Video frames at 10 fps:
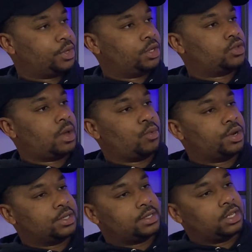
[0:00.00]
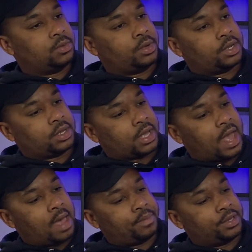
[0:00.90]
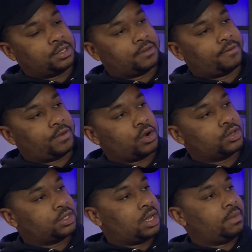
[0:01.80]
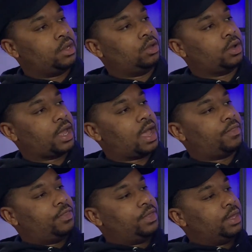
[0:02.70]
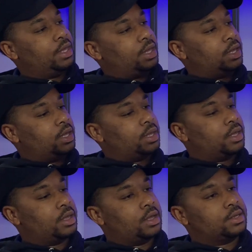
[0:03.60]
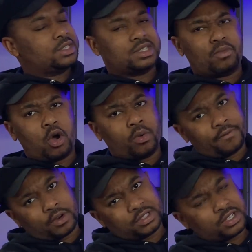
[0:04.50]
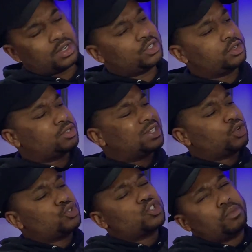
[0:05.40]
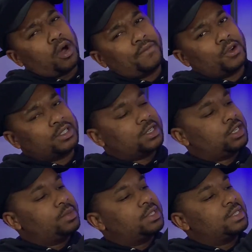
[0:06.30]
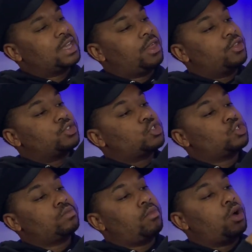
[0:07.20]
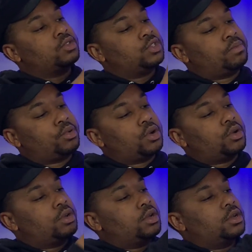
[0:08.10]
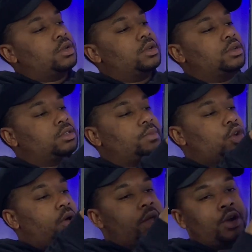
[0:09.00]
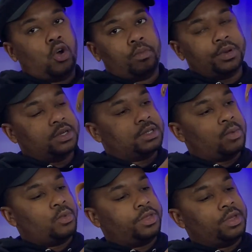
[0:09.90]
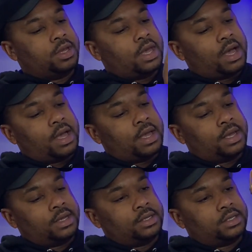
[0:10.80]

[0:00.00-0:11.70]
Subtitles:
So I'm going to see what happens first. Let me look at the small one first. Let's go small first. Let's see what's inside the small zipper. So let me go ahead and open this up with you guys.